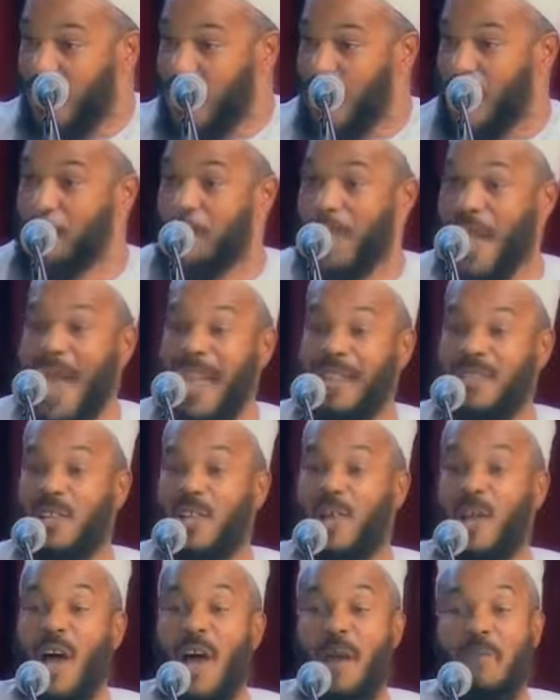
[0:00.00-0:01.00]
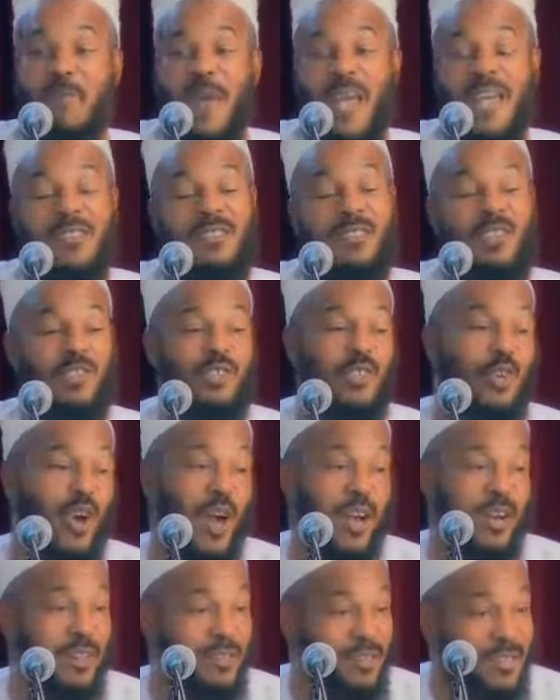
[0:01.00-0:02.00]
and applying the law based on
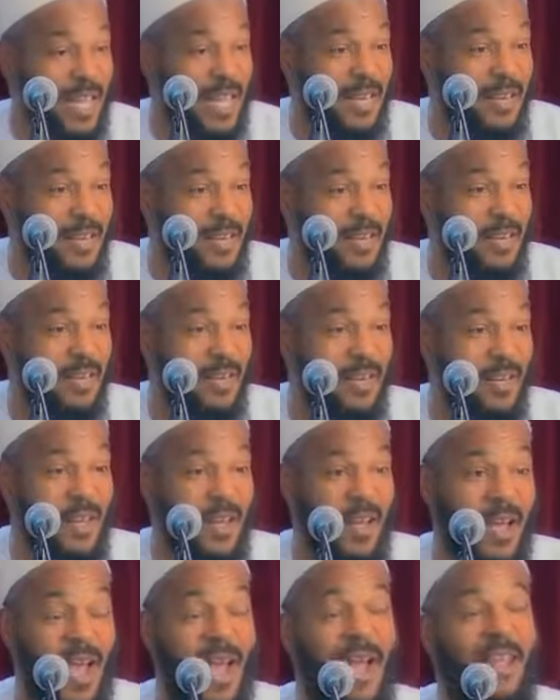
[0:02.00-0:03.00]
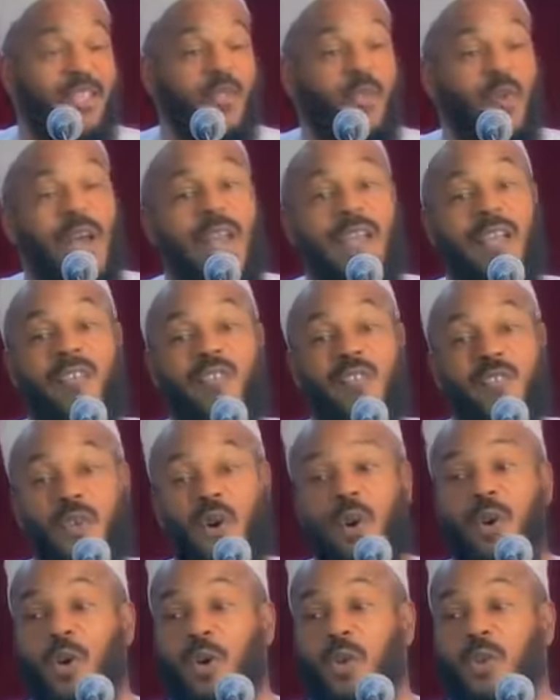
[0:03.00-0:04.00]
your understanding, as well as
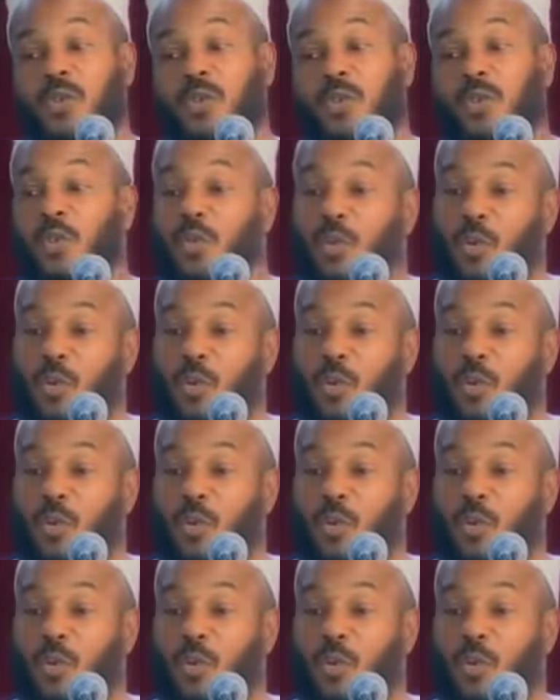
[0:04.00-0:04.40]
those